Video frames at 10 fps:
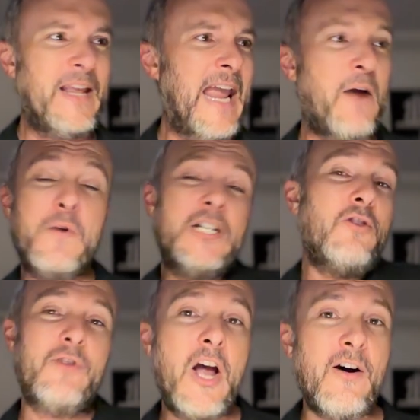And we
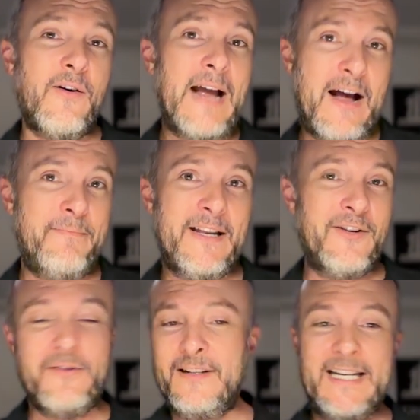don't know how big the
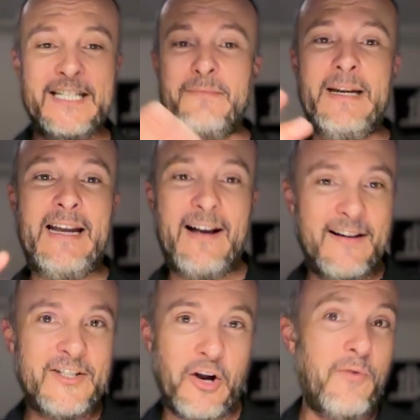grill needs to be.
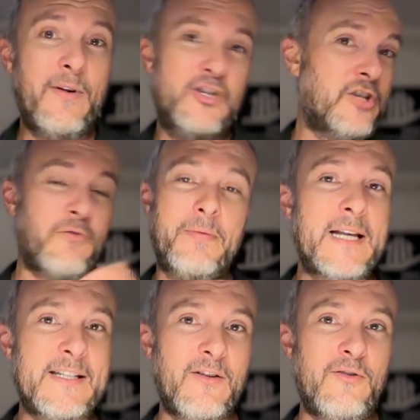So just
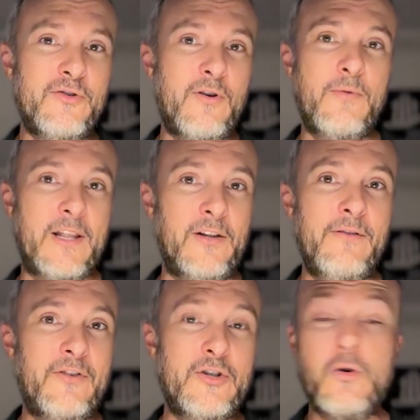replacing the whole door with a
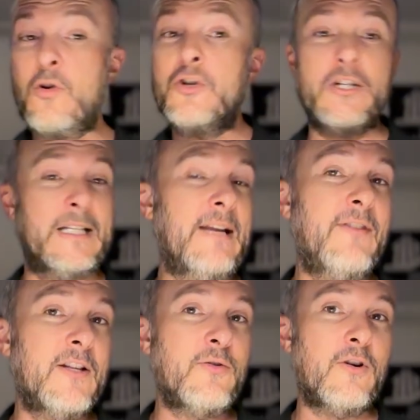louvered door or just
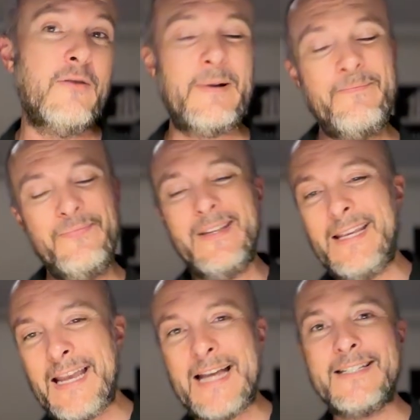leaving the door open,
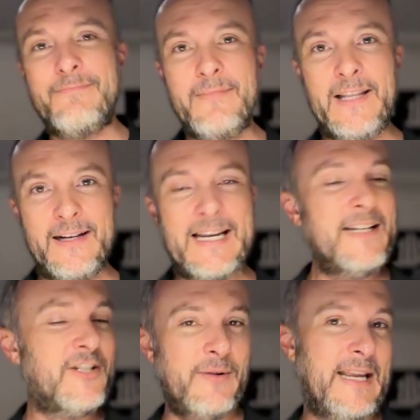he has little
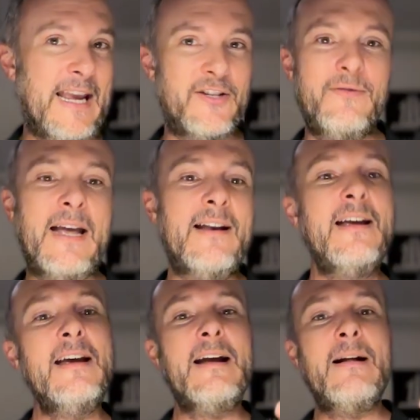kids, so he can't do that,
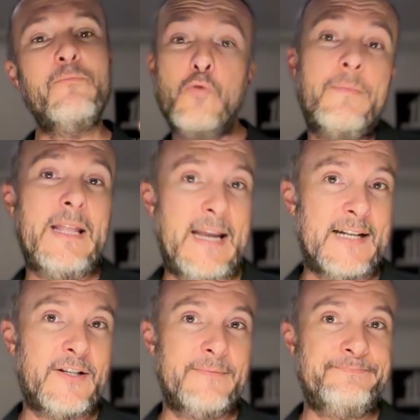would be the answer.